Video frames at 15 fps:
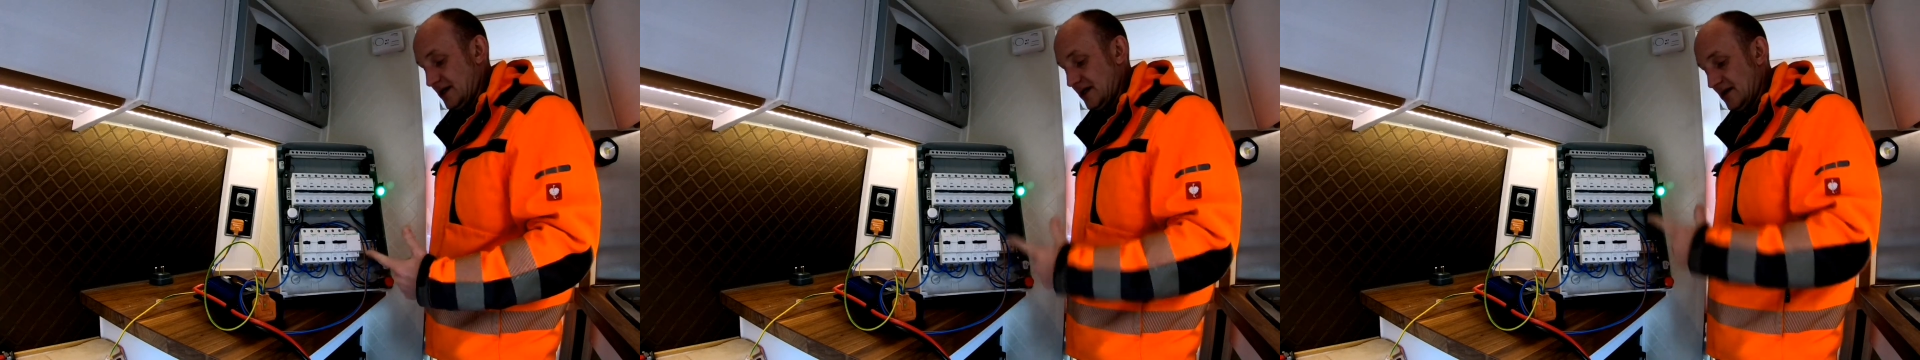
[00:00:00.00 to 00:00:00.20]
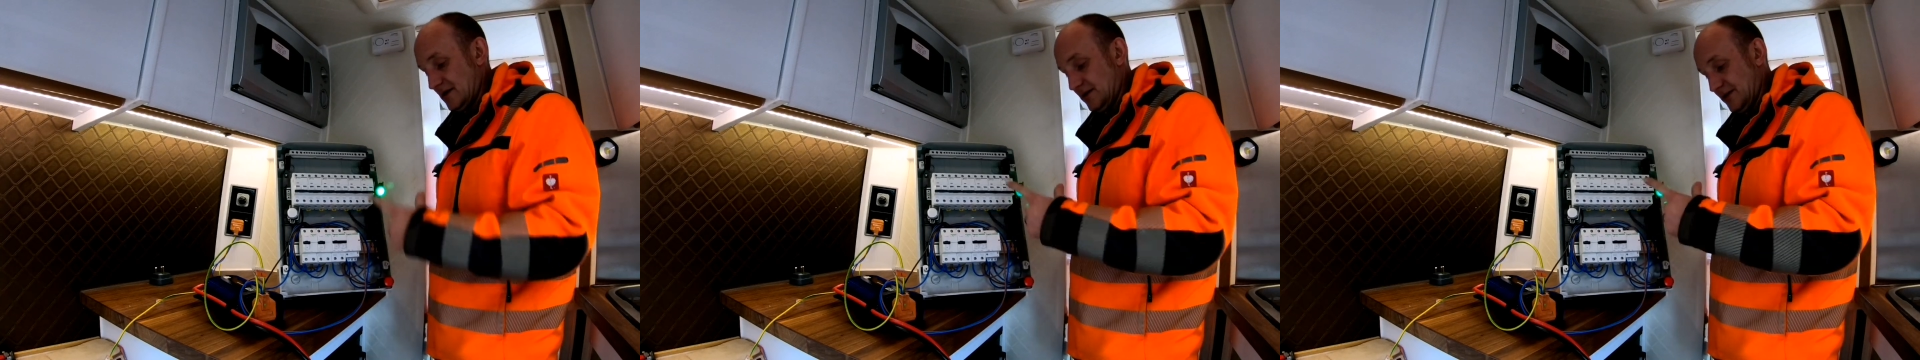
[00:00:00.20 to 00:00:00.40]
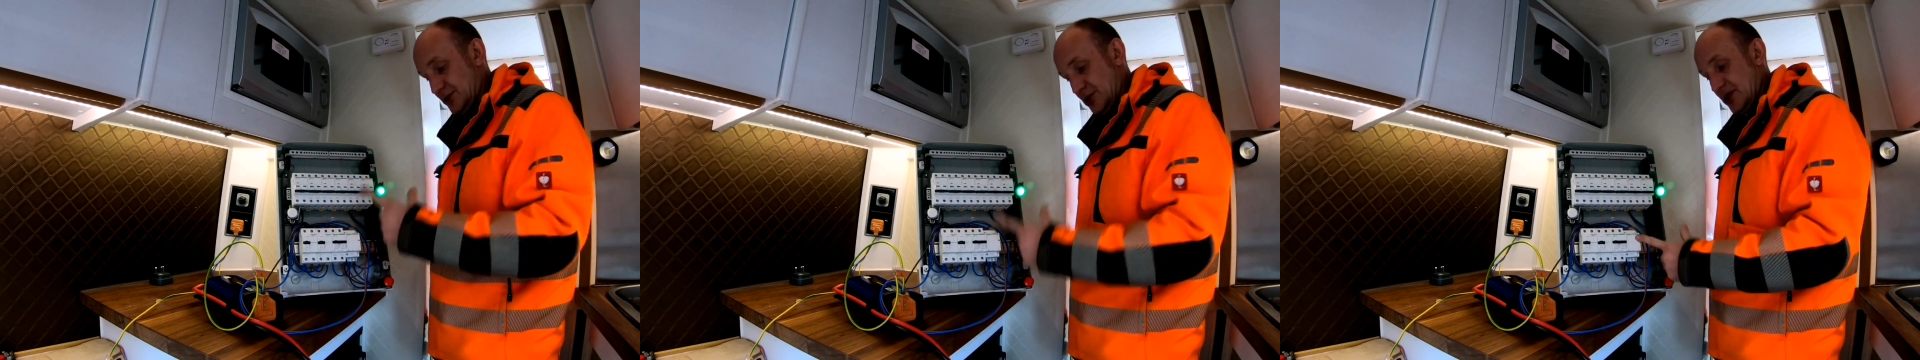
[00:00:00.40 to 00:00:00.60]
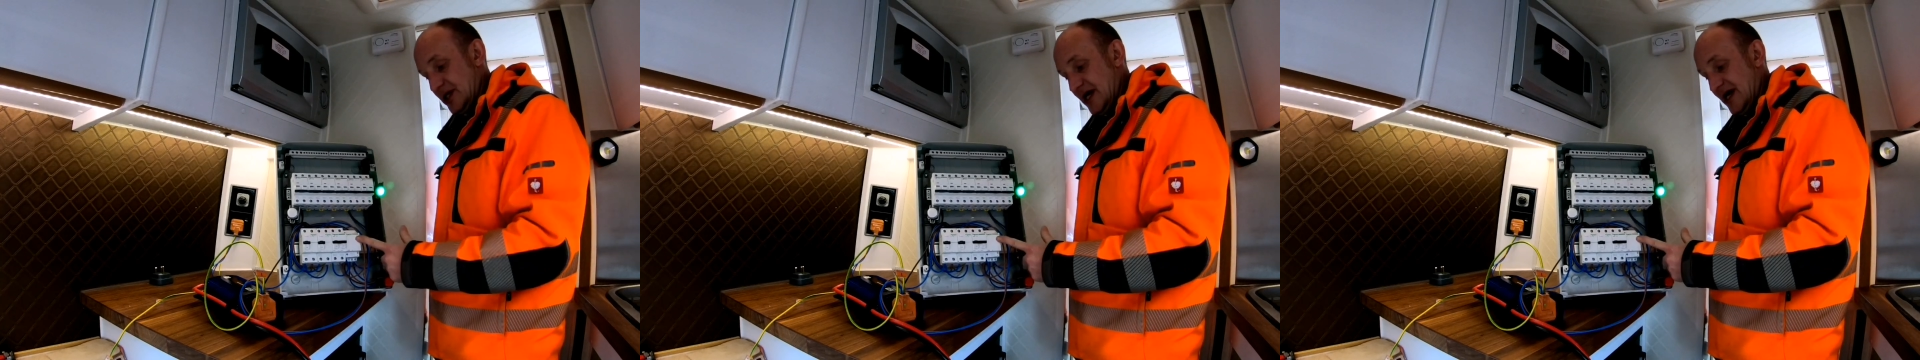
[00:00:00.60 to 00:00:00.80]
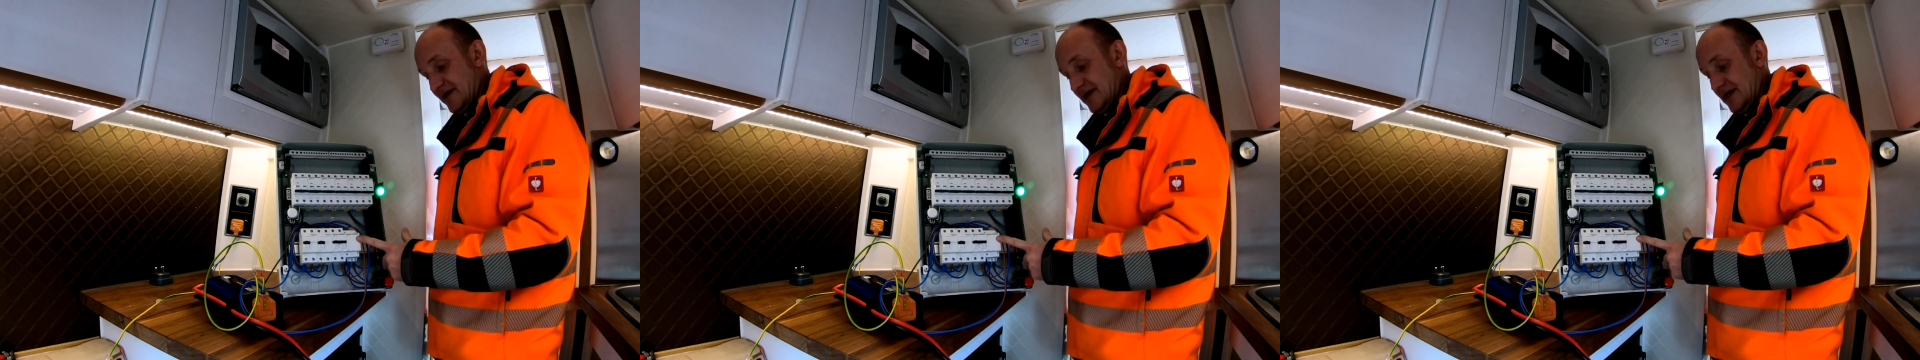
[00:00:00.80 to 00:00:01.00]
you should
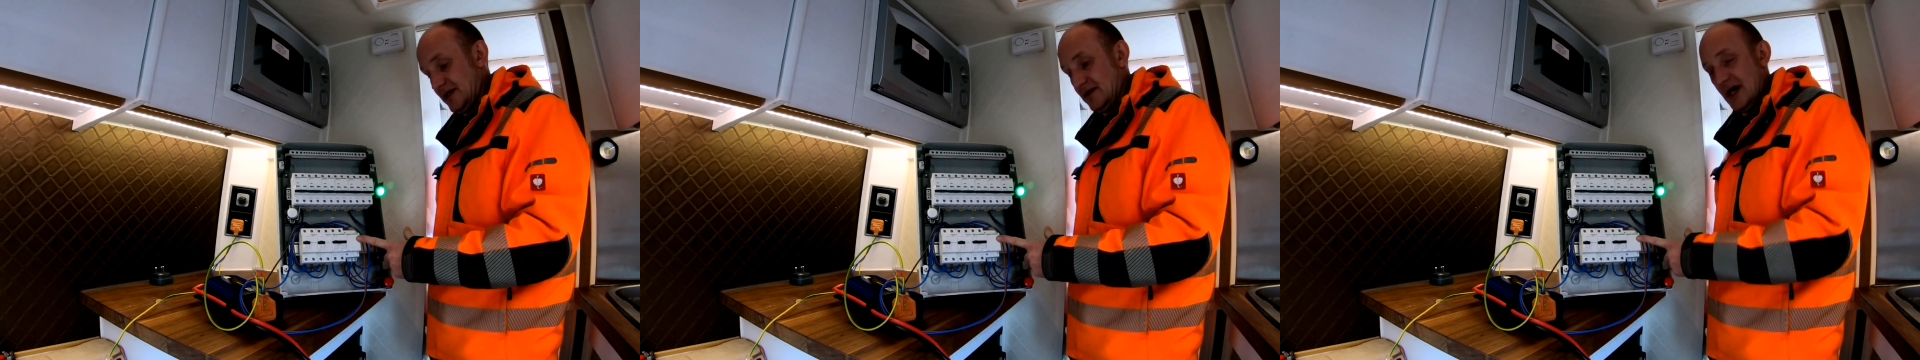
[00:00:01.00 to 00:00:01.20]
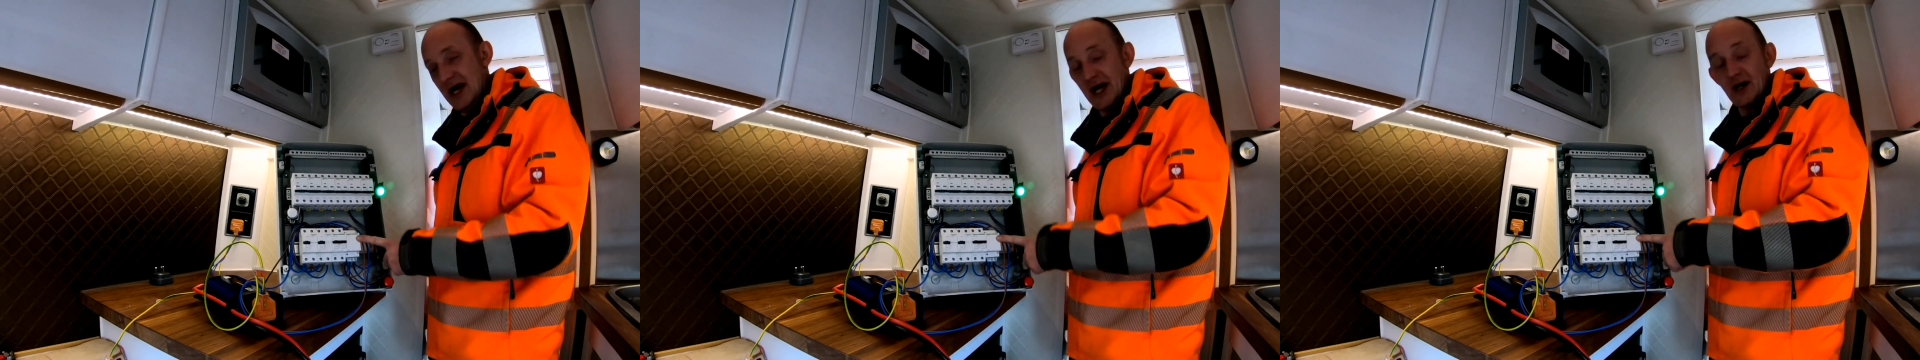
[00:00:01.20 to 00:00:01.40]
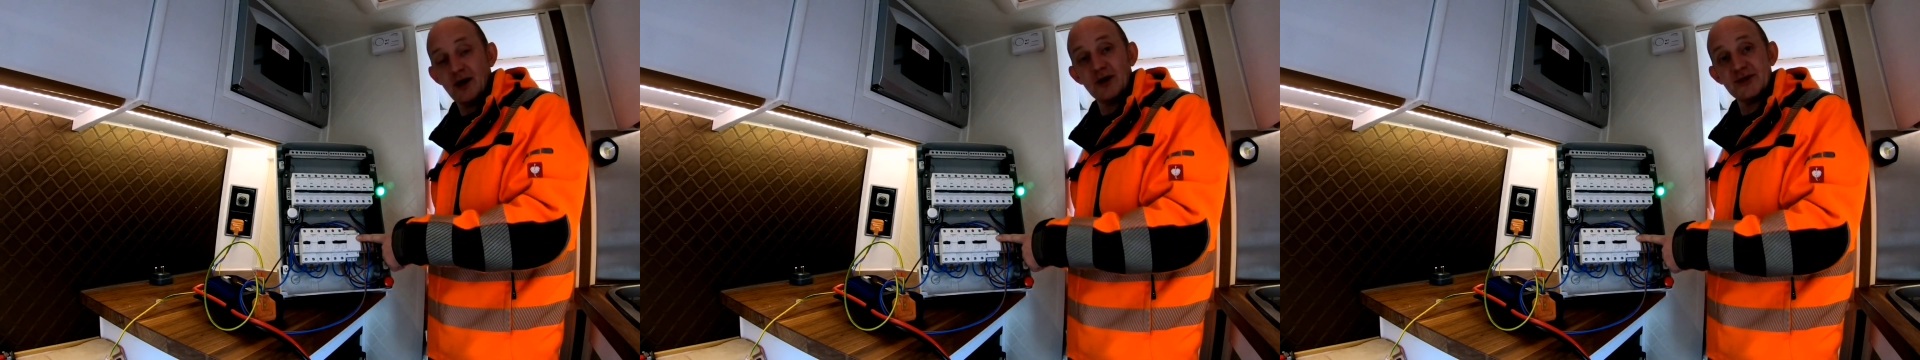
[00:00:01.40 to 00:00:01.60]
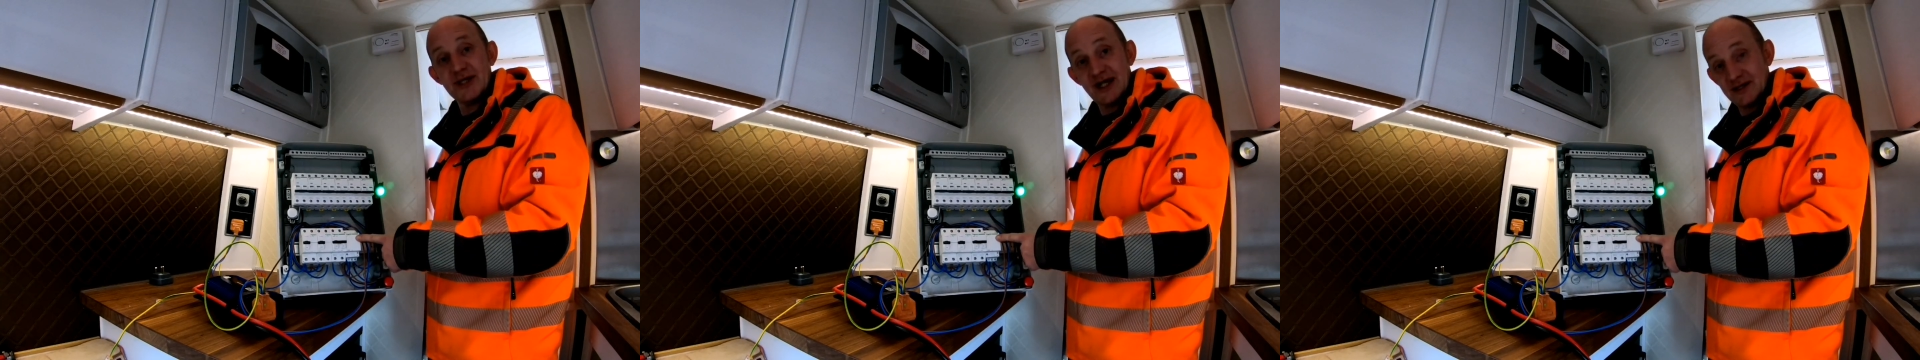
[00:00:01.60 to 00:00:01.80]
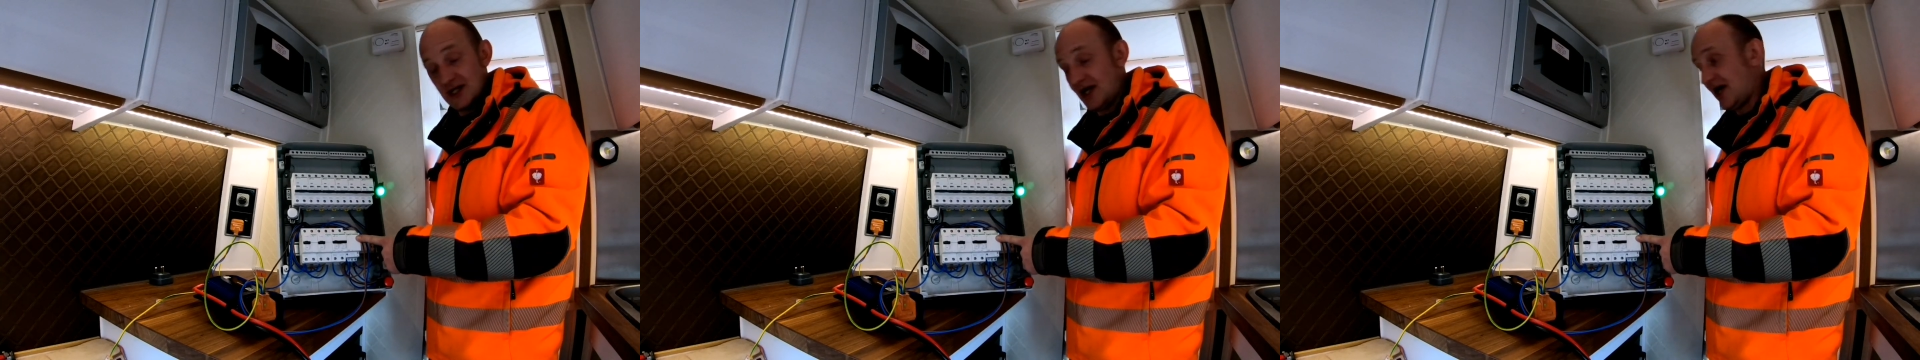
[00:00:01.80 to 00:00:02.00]
hear the uh,
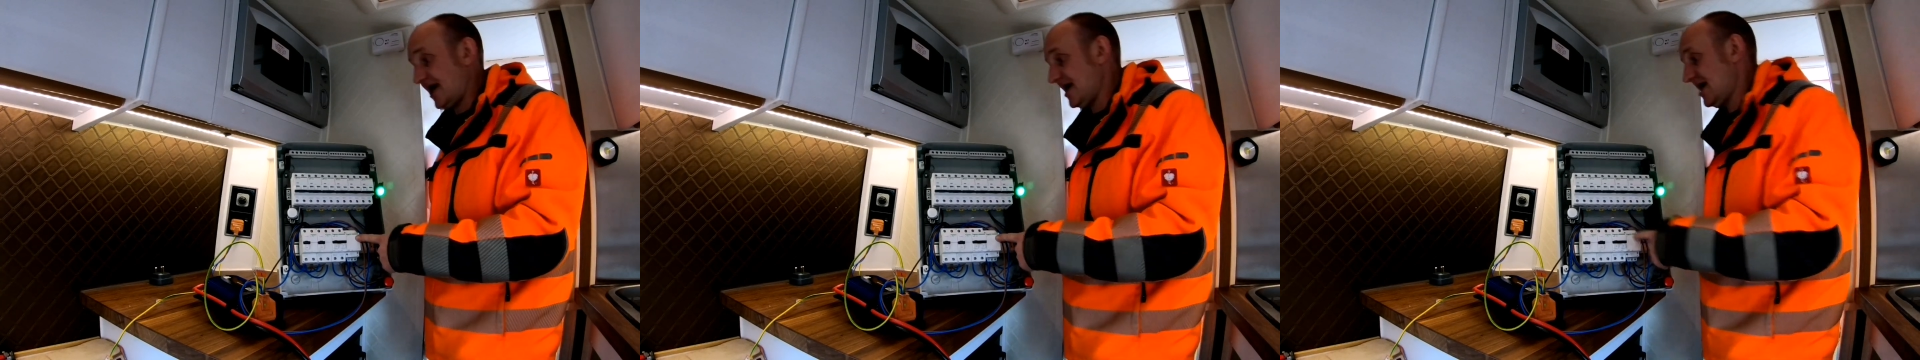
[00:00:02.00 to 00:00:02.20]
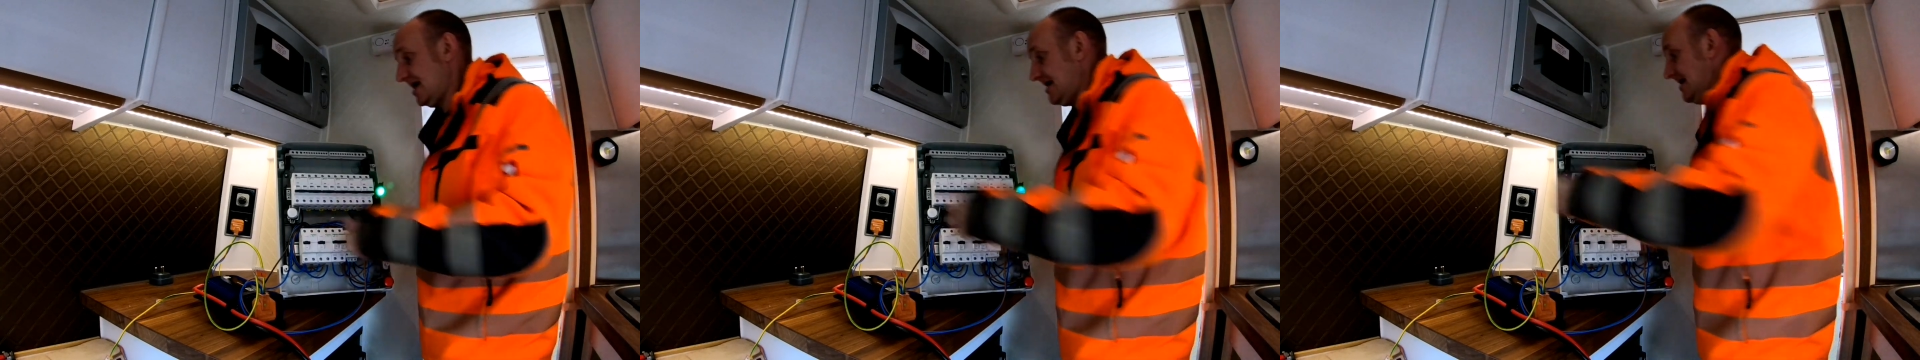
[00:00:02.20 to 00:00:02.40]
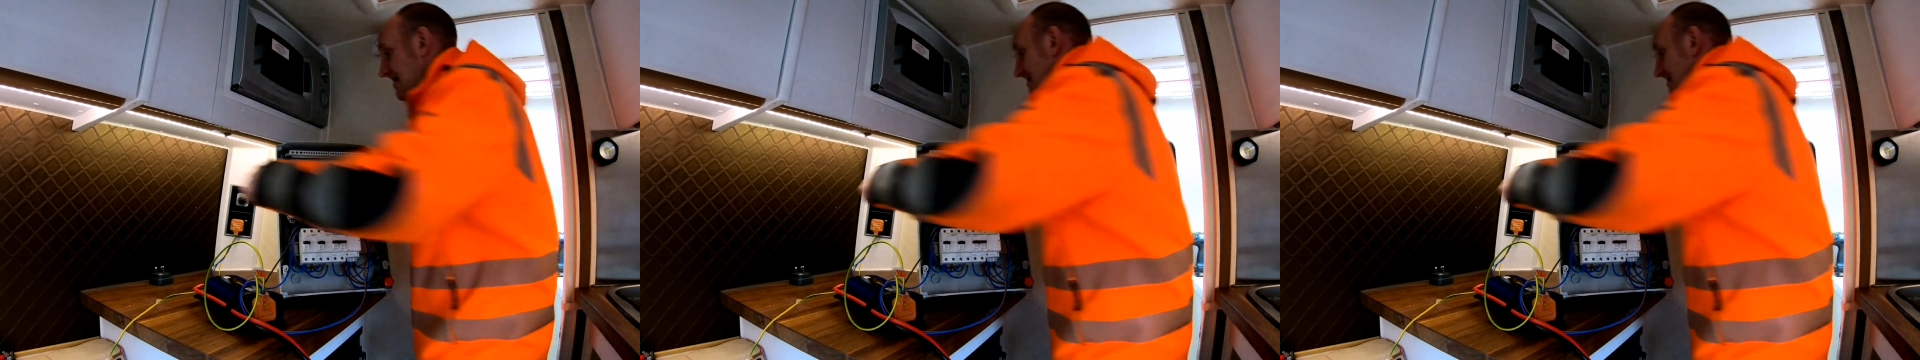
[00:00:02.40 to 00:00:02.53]
contactor click.